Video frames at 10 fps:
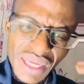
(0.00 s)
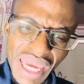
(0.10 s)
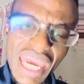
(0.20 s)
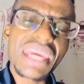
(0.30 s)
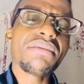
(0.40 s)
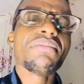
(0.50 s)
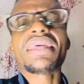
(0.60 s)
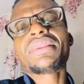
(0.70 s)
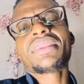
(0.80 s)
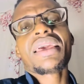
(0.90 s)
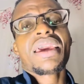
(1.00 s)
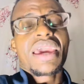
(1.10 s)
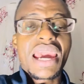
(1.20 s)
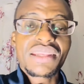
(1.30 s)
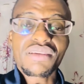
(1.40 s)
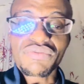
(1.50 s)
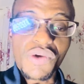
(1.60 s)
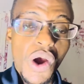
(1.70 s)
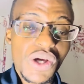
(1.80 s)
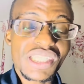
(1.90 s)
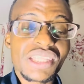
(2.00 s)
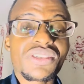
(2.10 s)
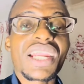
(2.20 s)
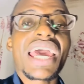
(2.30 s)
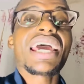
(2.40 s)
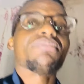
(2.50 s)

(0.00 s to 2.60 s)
Amen. And of course, that's all I had.